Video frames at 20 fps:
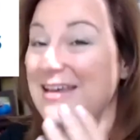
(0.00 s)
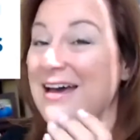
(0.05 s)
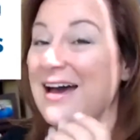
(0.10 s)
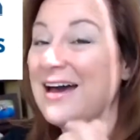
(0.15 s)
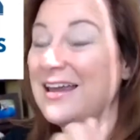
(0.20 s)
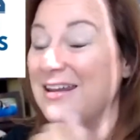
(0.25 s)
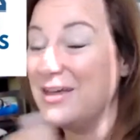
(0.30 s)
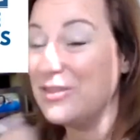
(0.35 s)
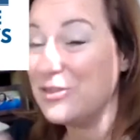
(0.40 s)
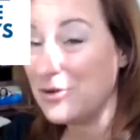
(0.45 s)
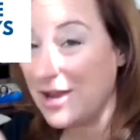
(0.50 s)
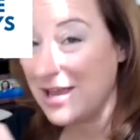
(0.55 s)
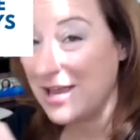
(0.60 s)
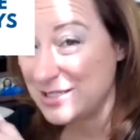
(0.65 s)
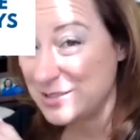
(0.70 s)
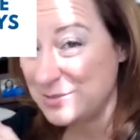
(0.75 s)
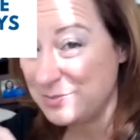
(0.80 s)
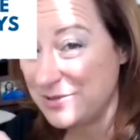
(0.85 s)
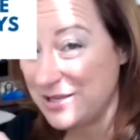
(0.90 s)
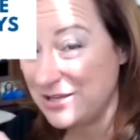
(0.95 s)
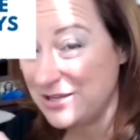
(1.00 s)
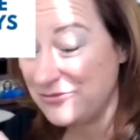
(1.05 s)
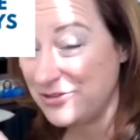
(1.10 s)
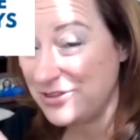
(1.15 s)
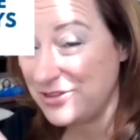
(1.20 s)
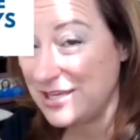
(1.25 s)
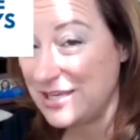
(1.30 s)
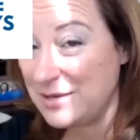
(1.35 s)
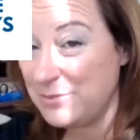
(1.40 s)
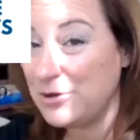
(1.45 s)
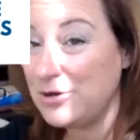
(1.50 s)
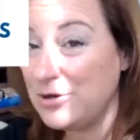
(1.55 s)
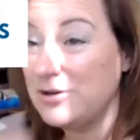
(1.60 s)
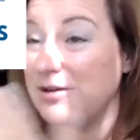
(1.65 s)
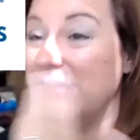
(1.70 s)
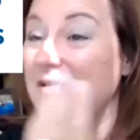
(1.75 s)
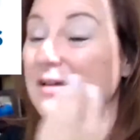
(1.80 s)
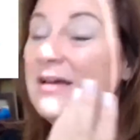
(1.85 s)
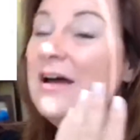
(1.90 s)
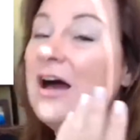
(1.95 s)
another ISBN for the ebook,
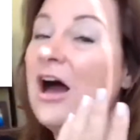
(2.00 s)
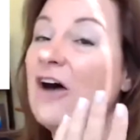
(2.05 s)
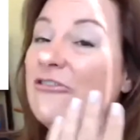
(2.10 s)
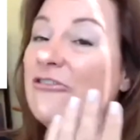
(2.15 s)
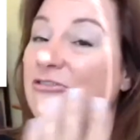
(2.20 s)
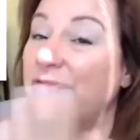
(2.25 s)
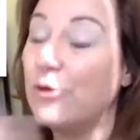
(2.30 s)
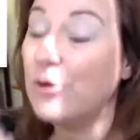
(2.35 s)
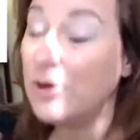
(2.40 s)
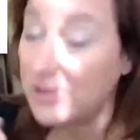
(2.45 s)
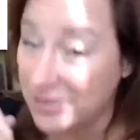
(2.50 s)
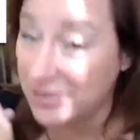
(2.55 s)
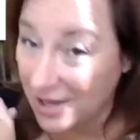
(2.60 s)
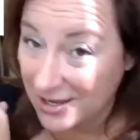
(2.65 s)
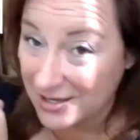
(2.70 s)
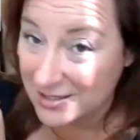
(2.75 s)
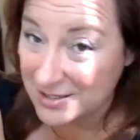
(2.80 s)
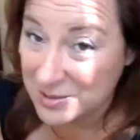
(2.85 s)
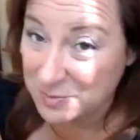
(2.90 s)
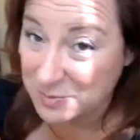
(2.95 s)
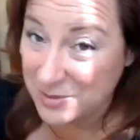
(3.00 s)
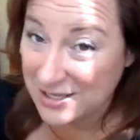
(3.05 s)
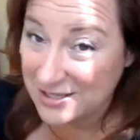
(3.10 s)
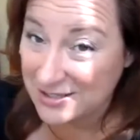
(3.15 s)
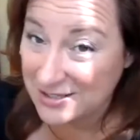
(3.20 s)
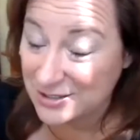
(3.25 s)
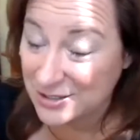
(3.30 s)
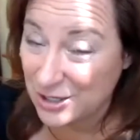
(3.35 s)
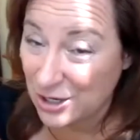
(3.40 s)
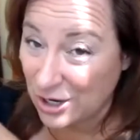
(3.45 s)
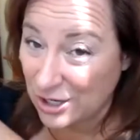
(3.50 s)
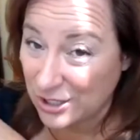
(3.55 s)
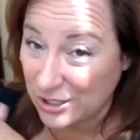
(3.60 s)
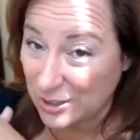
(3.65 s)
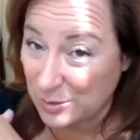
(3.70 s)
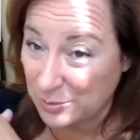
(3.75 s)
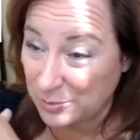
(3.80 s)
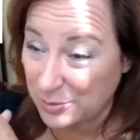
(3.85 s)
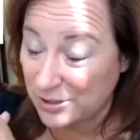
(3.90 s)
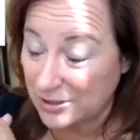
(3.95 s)
a fourth ISBN to the
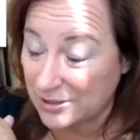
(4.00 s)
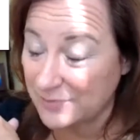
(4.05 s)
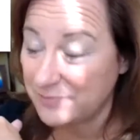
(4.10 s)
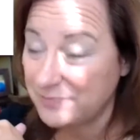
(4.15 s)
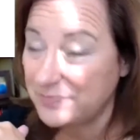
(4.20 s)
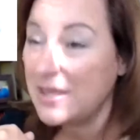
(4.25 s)
audiobook.